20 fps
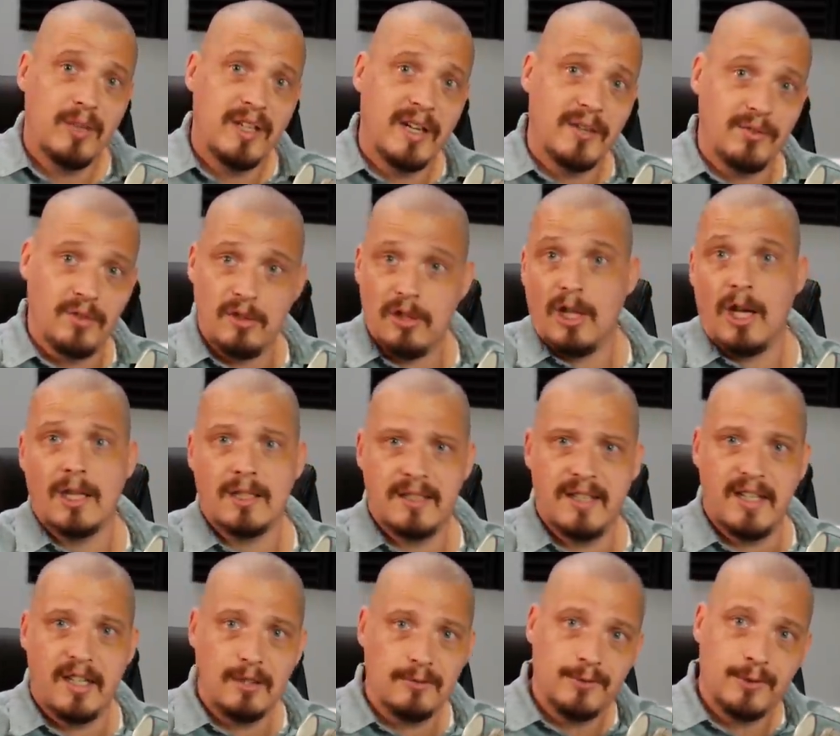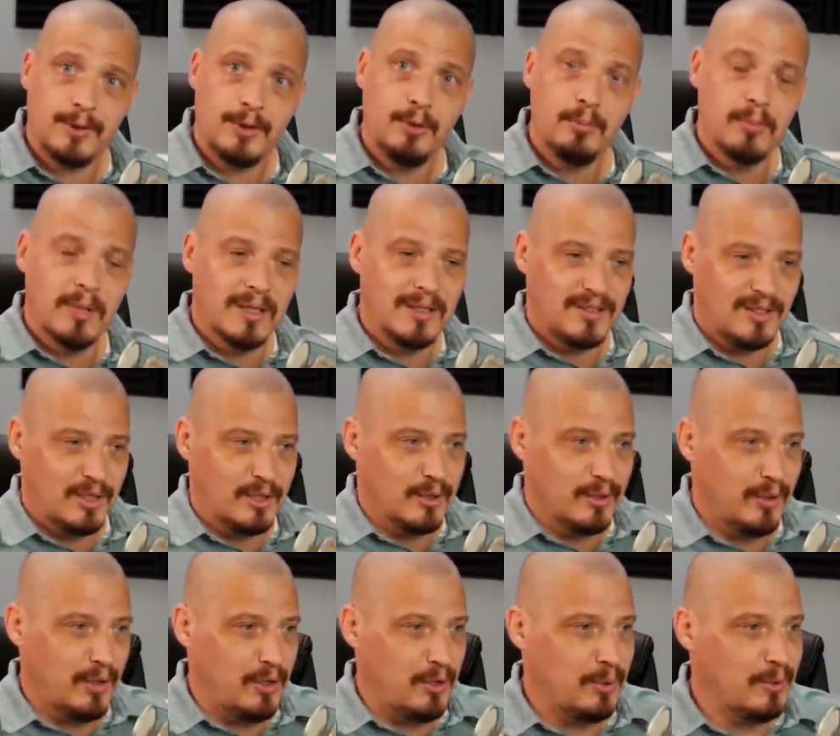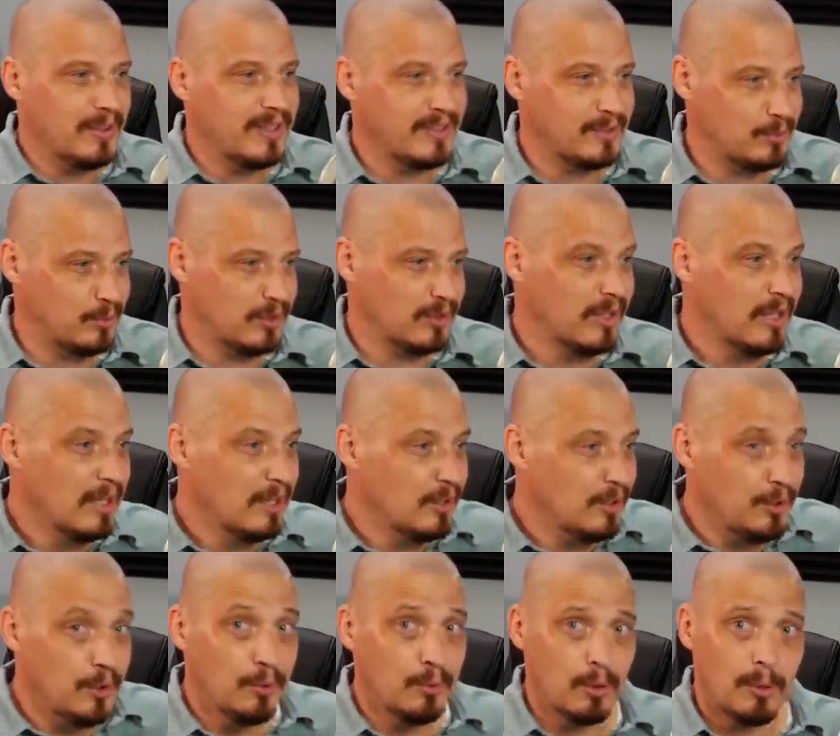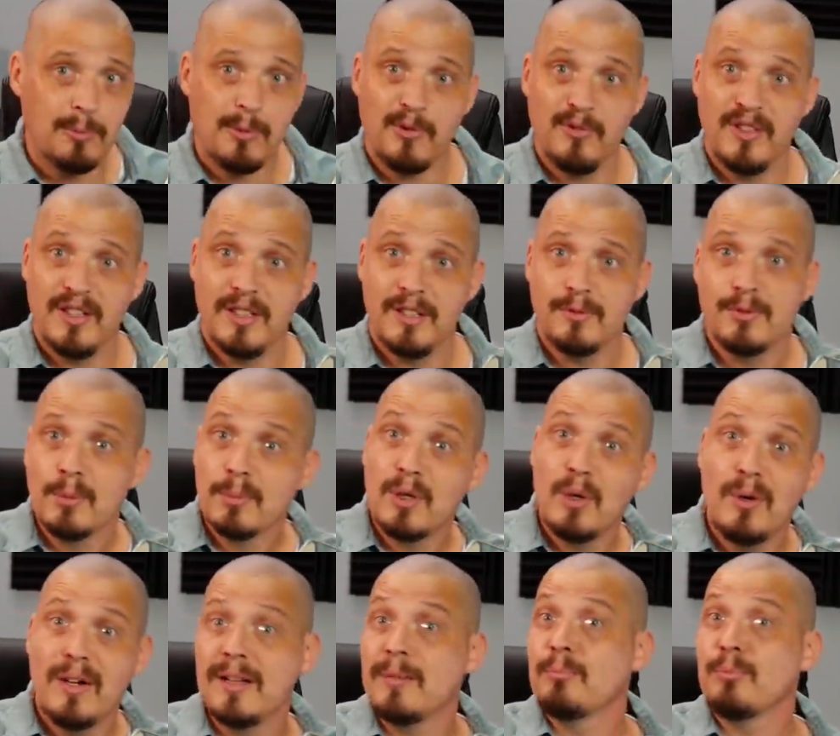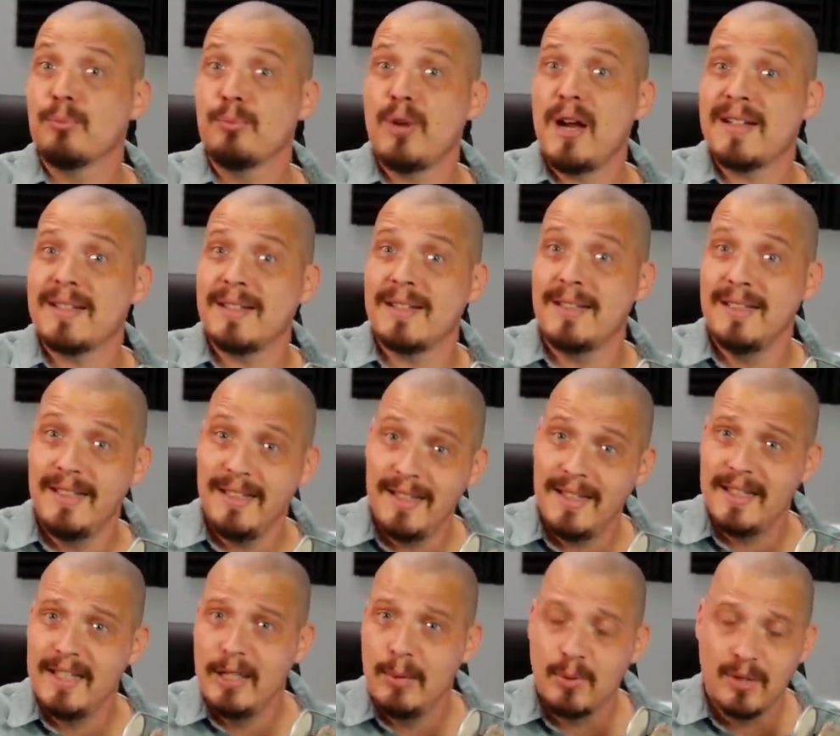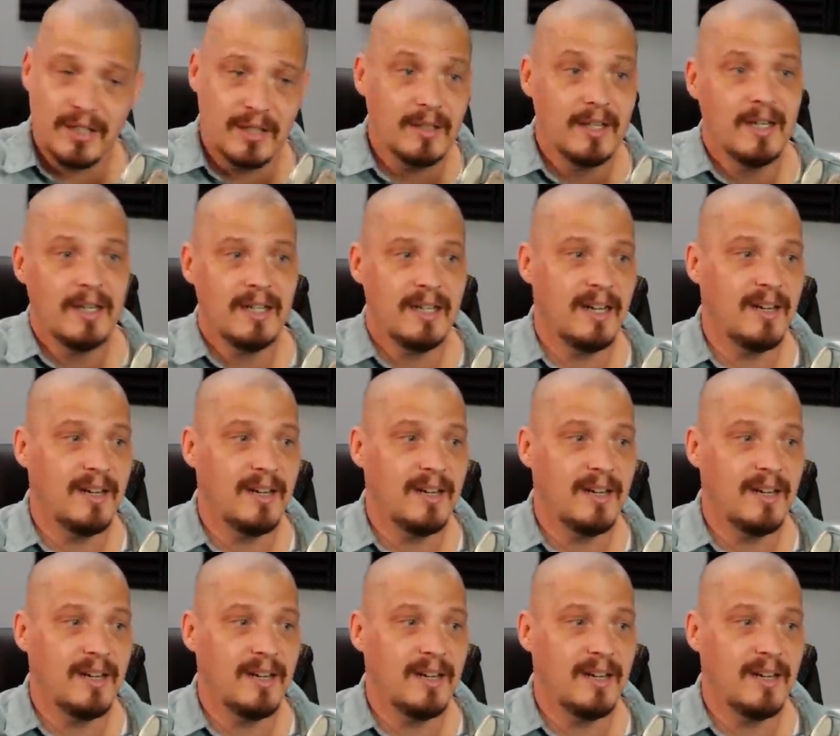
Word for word: We had the lockdown for 2 months here in the U.S. where you were prevented from going practically anywhere.